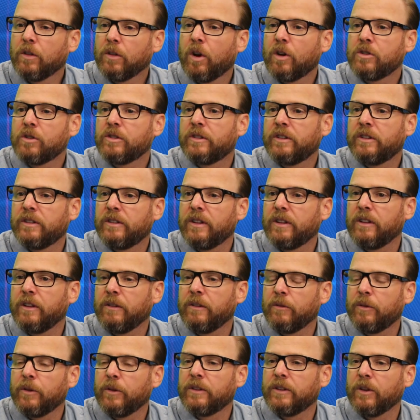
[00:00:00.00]
The large
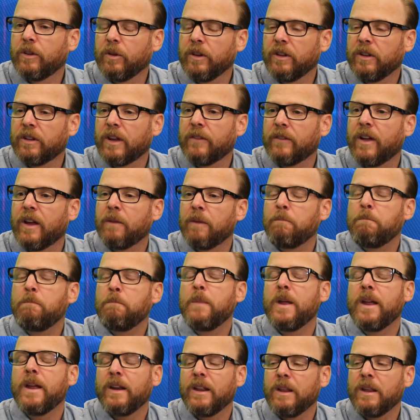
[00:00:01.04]
assisted living facilities, I've had
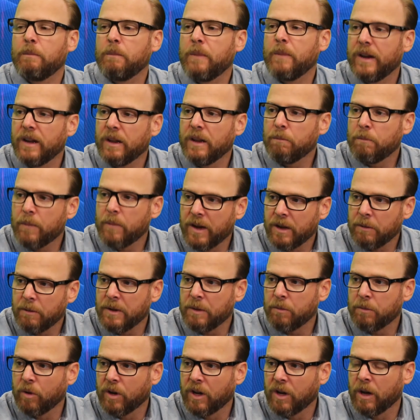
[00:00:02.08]
many, many,
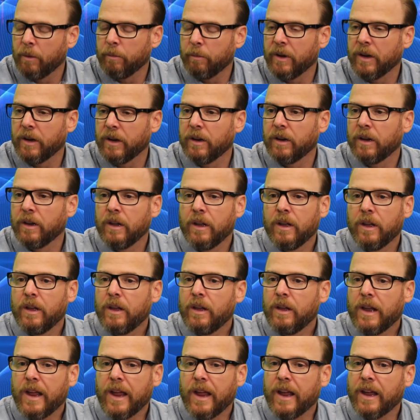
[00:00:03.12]
many people come in
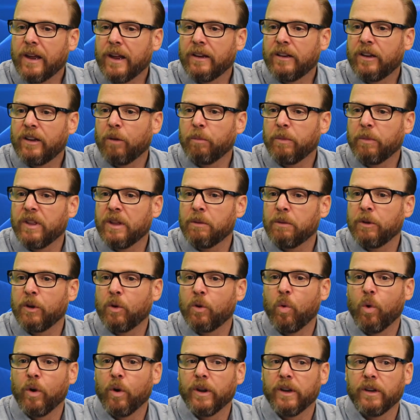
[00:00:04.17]
and tell me they've
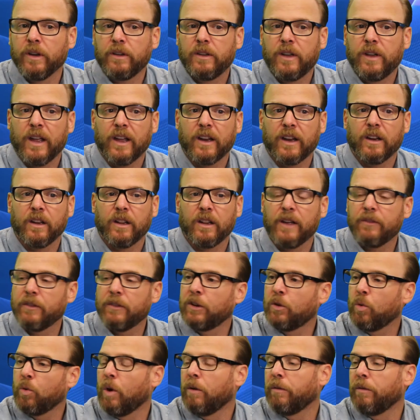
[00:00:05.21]
been quoted 10
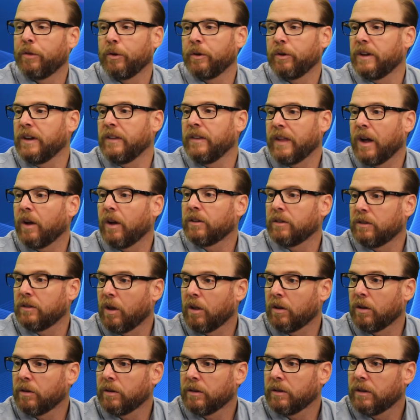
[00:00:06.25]
11 12
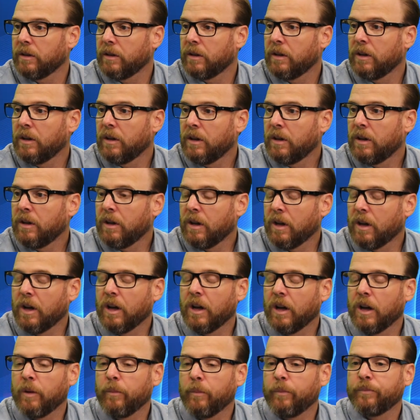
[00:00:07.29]
$13,000
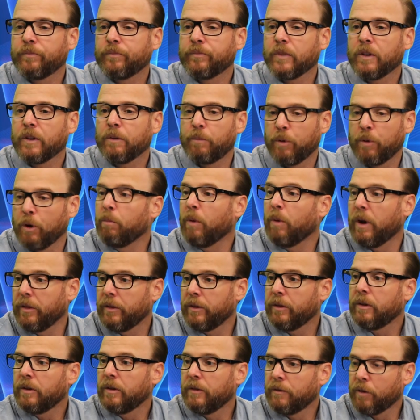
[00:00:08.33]
yeah. Um, per
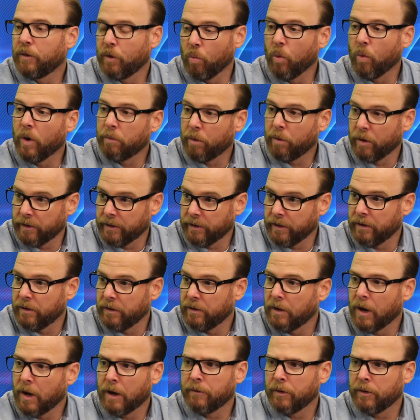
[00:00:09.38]
month for one
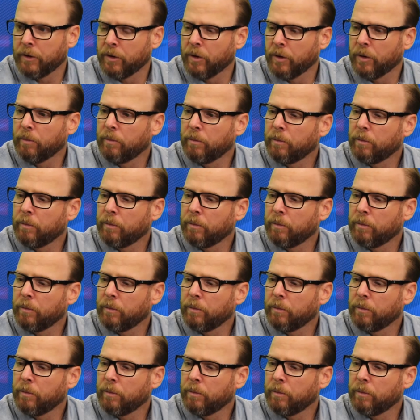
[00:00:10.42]
person, so not for do,